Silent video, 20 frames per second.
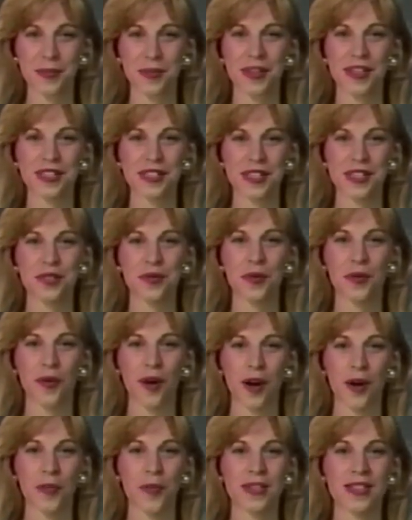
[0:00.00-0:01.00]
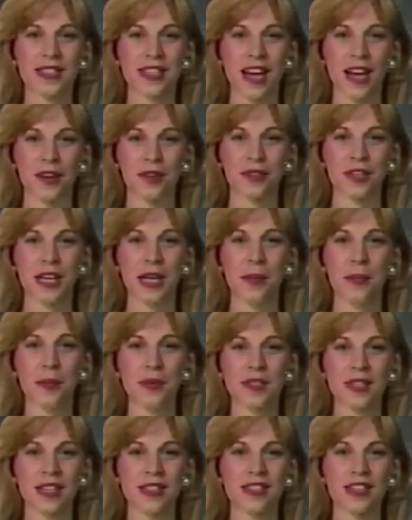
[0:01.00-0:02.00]
as these requirements sound, it
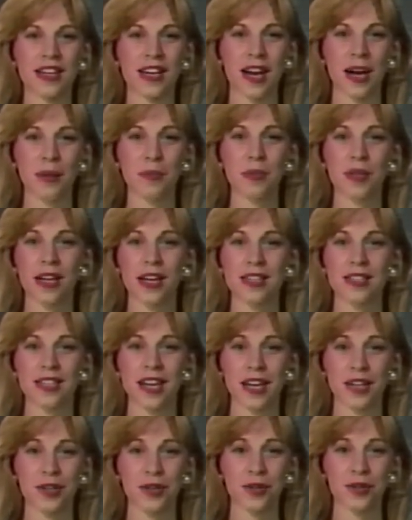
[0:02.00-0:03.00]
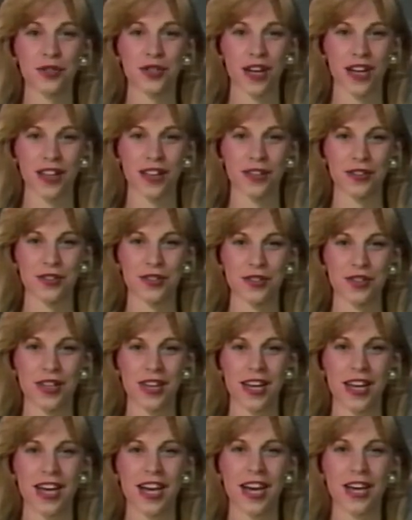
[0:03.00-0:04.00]
presents a complex technical challenge,
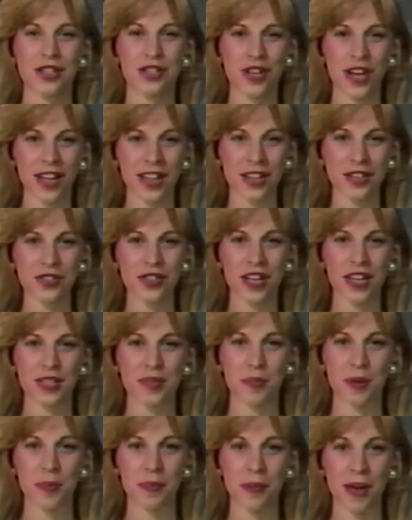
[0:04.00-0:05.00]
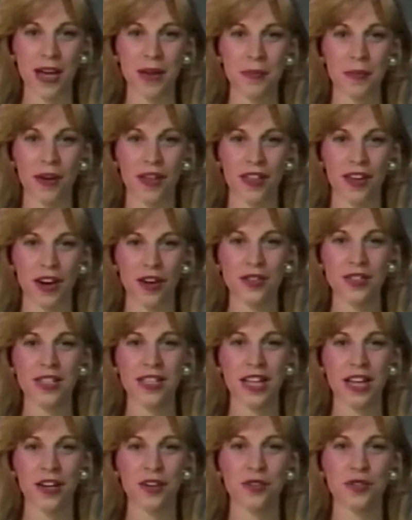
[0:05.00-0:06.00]
a challenge that has been met by the Arts
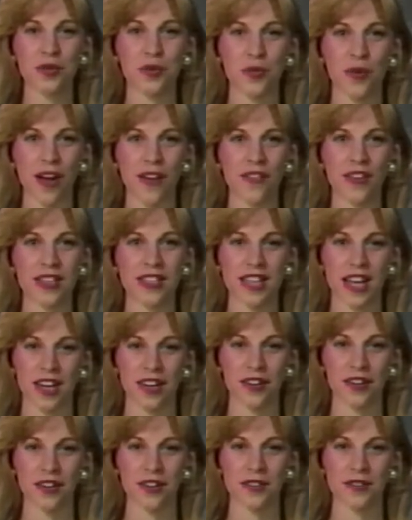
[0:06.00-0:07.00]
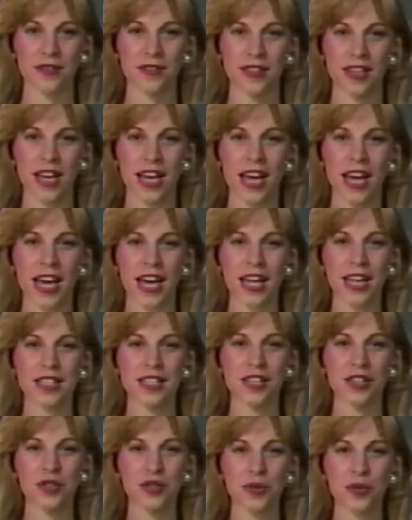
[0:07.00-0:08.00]
and Letters graphics editor. It is
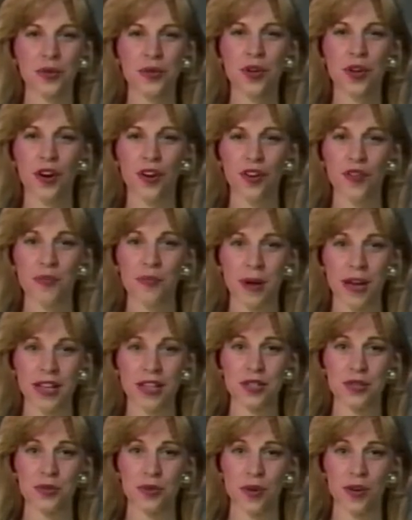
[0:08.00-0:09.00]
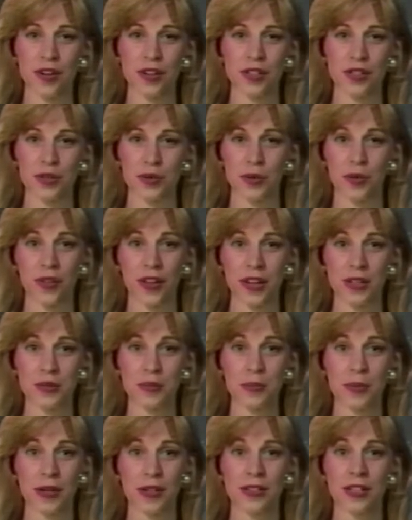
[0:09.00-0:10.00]
a true curve-based drawing tool that is
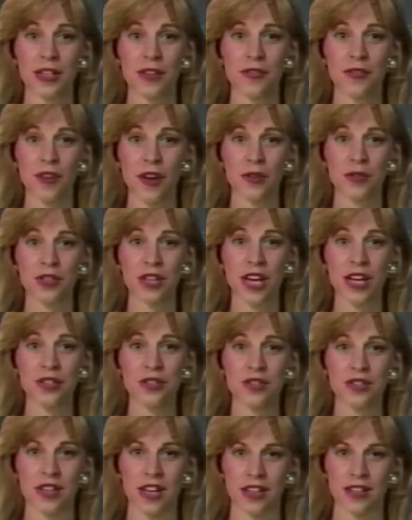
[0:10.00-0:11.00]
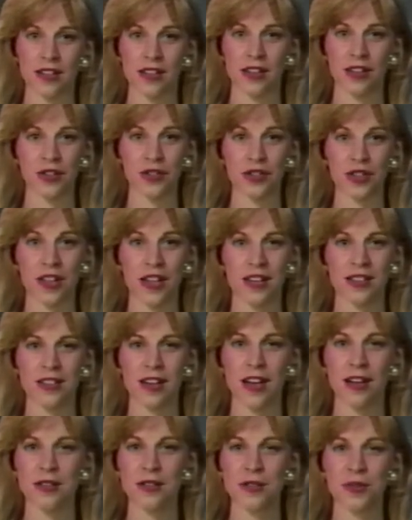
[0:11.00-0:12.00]
built on a foundation technology that is
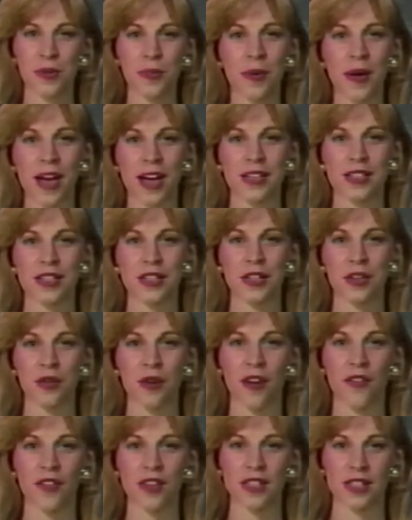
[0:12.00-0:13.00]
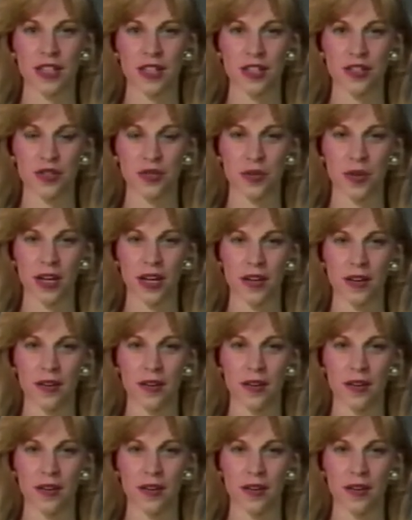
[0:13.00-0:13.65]
unsurpassed in the graphics industry.